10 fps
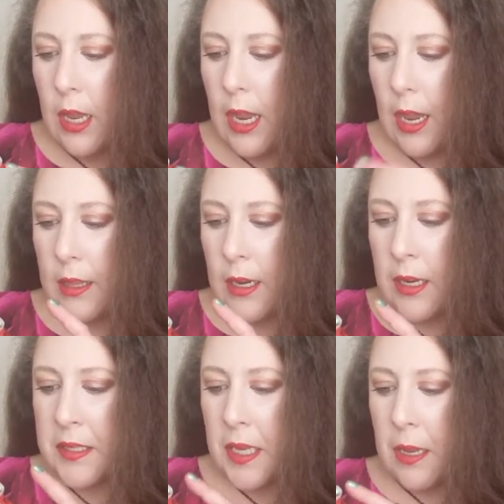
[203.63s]
and then
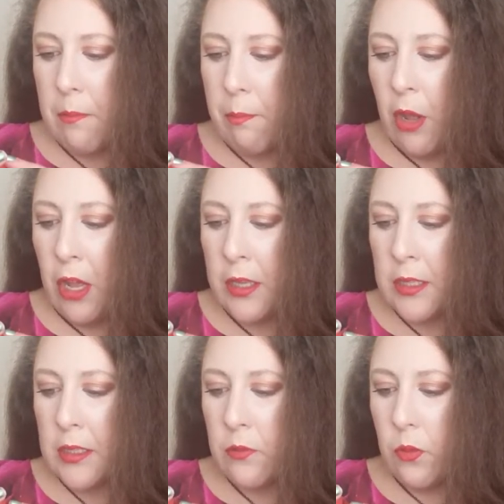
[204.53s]
it's
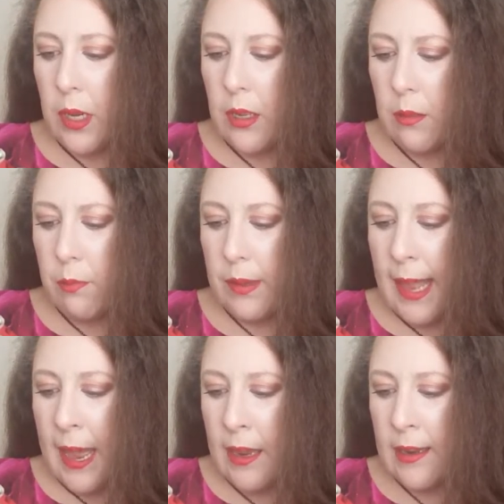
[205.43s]
embossed with
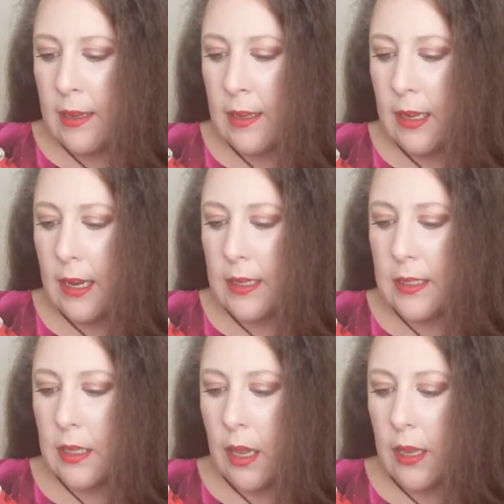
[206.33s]
black, and
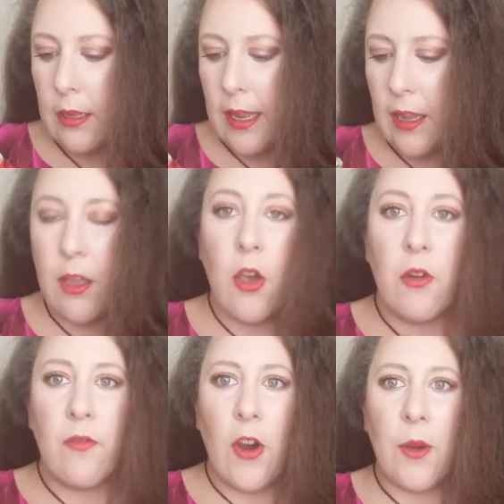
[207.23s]
it's got like a
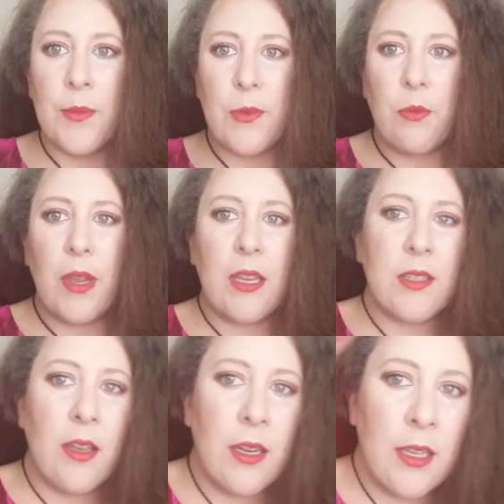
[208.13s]
coat of arms with
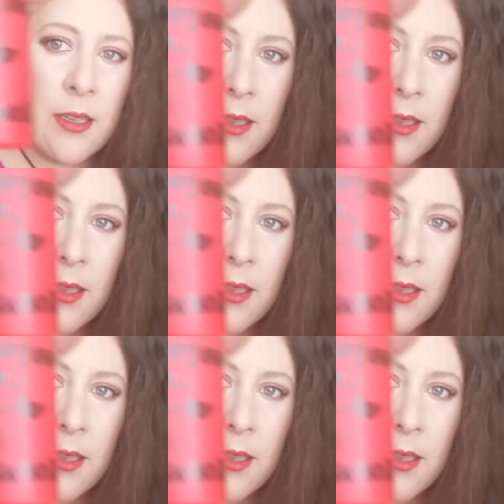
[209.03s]
wings on it.